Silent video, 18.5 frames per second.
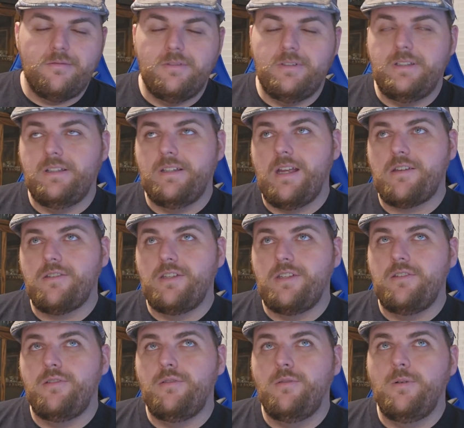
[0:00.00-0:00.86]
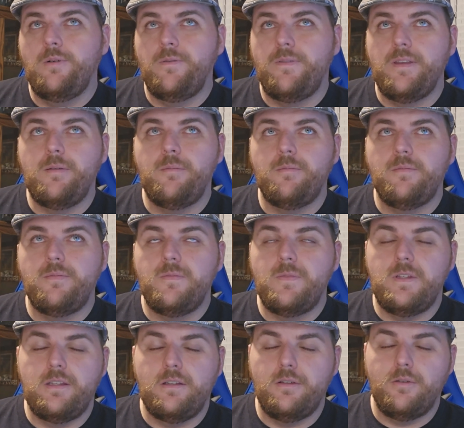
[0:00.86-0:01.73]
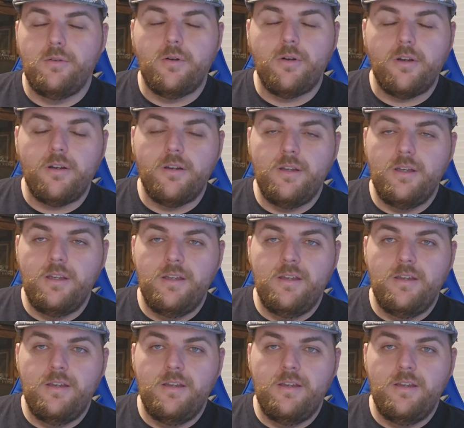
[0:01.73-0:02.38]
There are actually 2 of them in the lore,